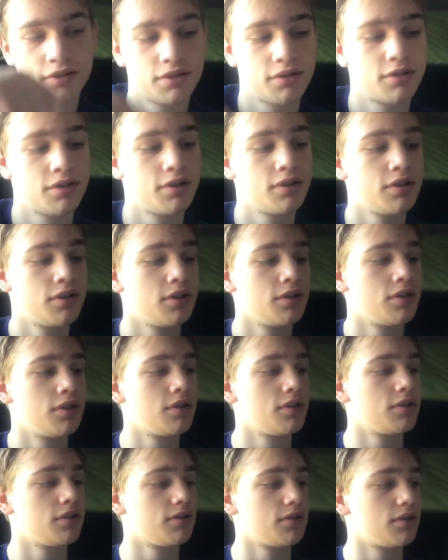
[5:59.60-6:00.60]

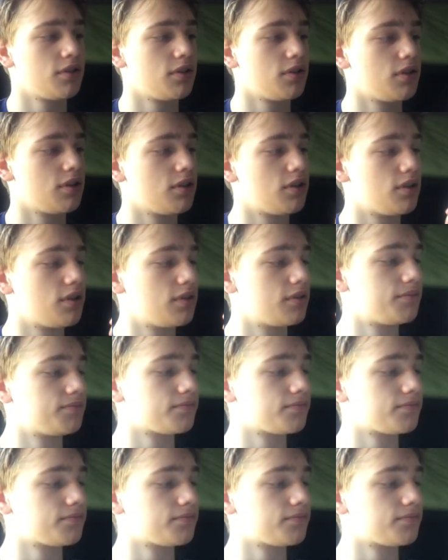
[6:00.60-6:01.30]
No one is speaking in this clip.